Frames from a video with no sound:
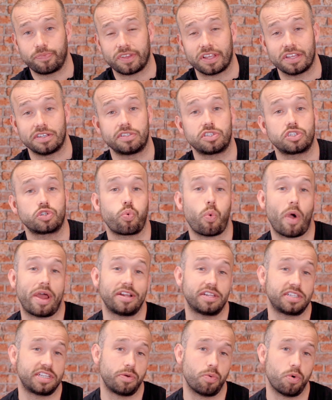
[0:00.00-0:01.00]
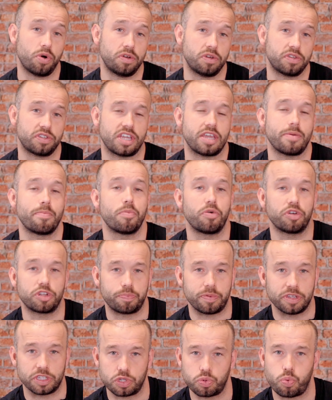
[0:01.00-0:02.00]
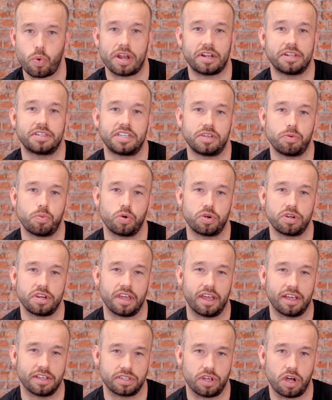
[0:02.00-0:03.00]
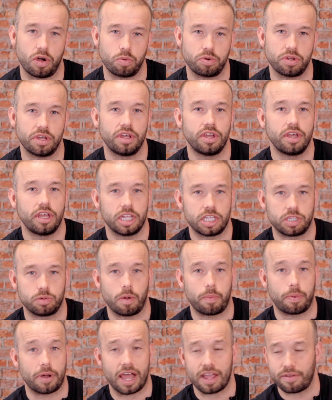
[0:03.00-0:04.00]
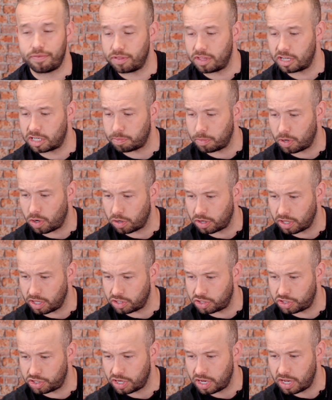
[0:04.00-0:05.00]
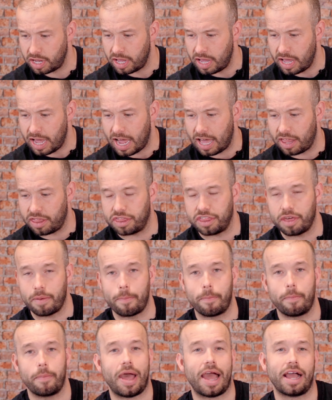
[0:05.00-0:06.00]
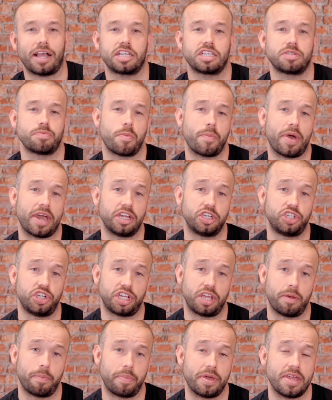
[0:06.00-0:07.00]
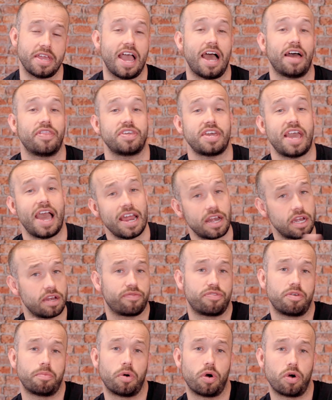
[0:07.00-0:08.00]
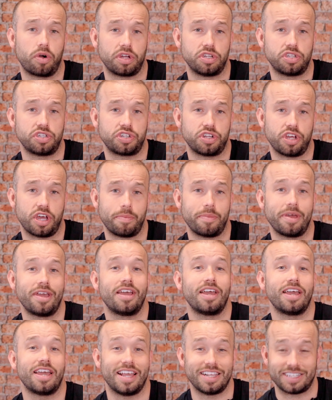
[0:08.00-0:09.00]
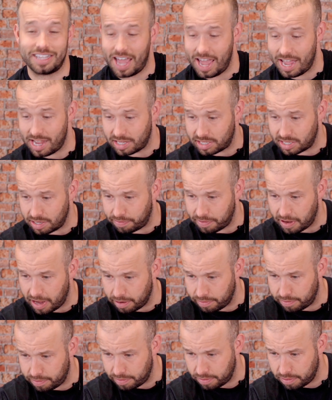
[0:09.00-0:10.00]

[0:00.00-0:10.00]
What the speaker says: is 21, so you must be 21 years old to apply for this mortgage, and the maximum age you can be at the end of the mortgage term is 85.